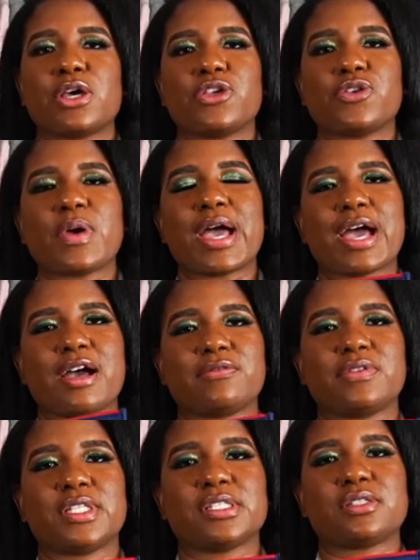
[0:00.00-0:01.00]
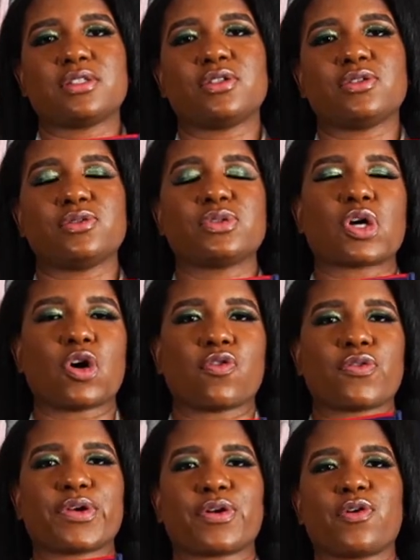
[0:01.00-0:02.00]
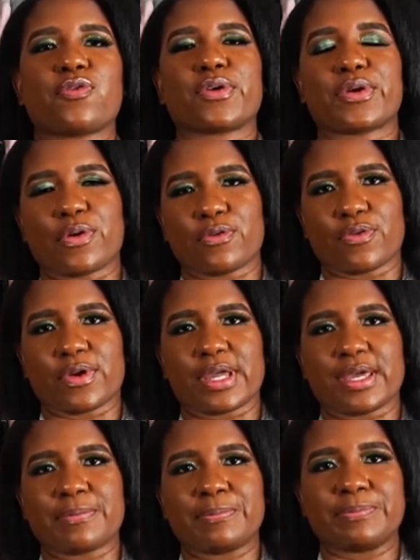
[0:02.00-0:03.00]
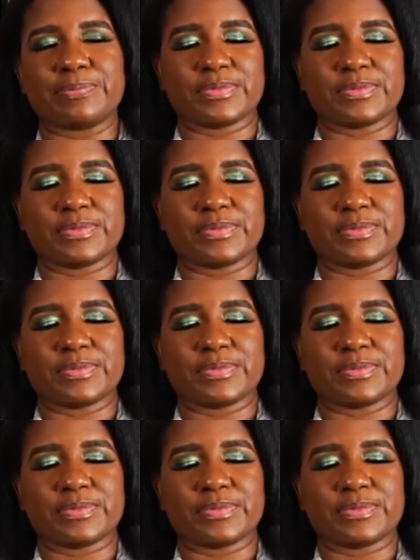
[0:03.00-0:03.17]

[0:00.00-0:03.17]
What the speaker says: You have these to use over and over and over again.